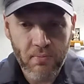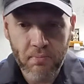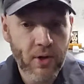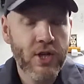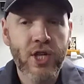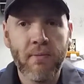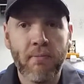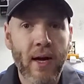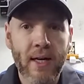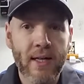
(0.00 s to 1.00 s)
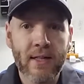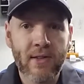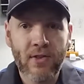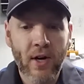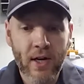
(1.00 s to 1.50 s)
budget-minded
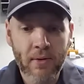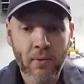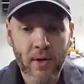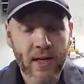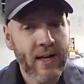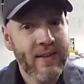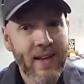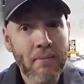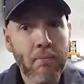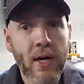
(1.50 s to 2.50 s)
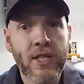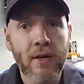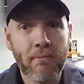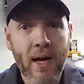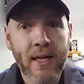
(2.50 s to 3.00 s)
starting point. And I say
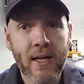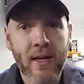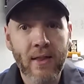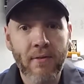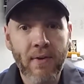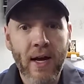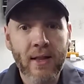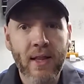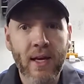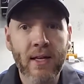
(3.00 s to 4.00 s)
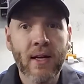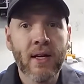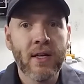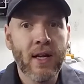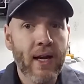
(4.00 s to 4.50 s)
budget-minded in the fact that
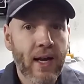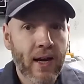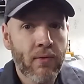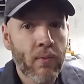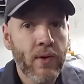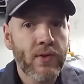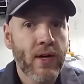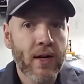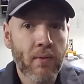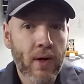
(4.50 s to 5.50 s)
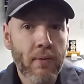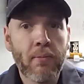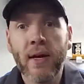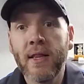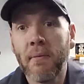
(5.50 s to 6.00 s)
not everyone's going to want to
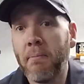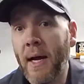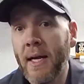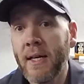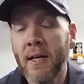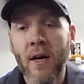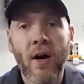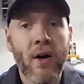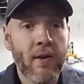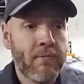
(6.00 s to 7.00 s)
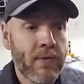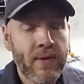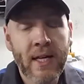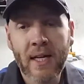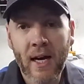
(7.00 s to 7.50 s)
break the bank on a
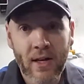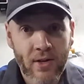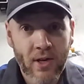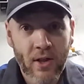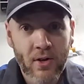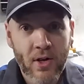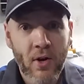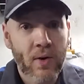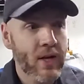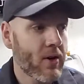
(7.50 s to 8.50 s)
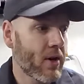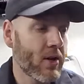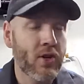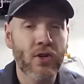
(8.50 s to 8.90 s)
$1,500 coating or on a